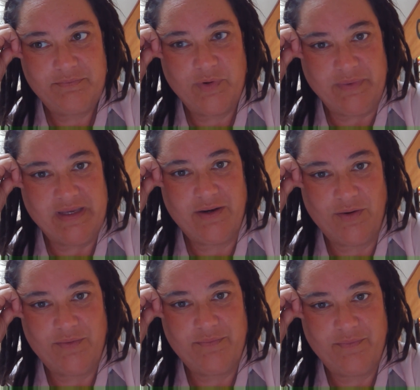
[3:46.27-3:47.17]
When we get
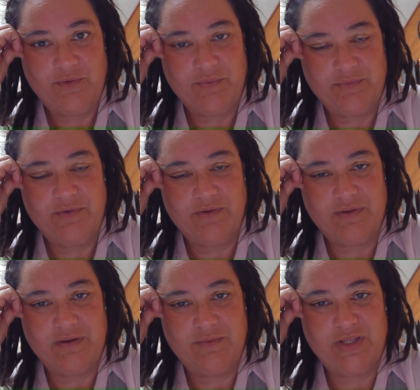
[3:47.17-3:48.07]
home,
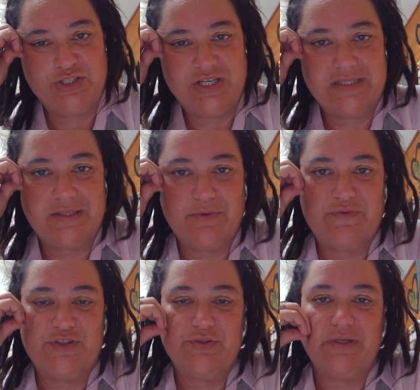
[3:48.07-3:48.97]
we'll adjust the
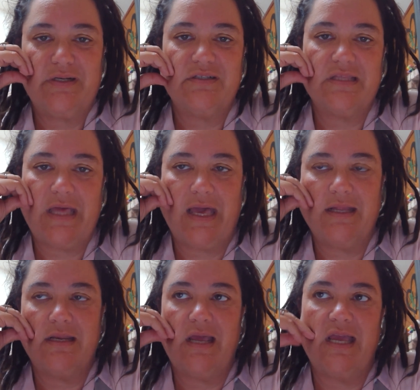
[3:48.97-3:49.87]
refrigerator to
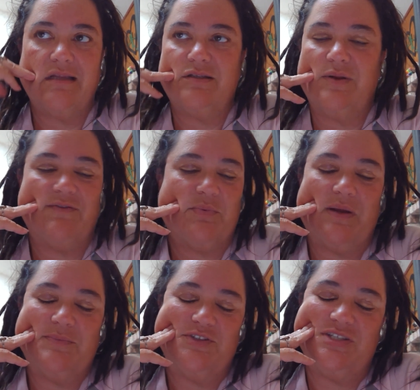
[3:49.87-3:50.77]
that. I don't have a
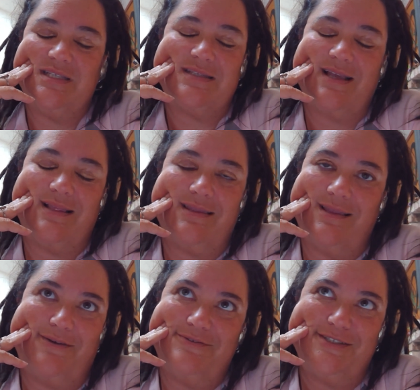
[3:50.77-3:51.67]
problem with cheese. I
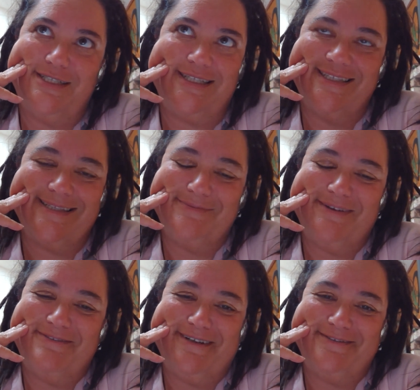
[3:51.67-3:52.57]
love cheese. It's my
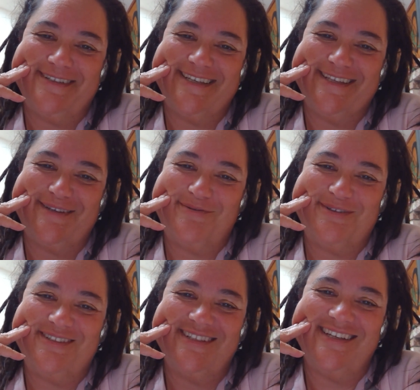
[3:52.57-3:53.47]
favorite thing in the
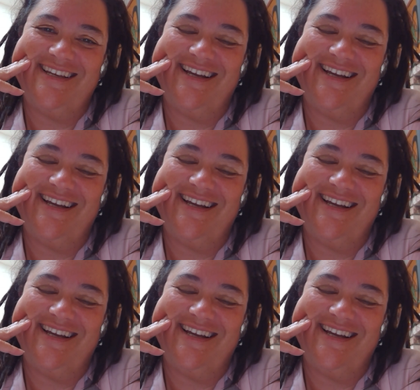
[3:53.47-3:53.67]
world.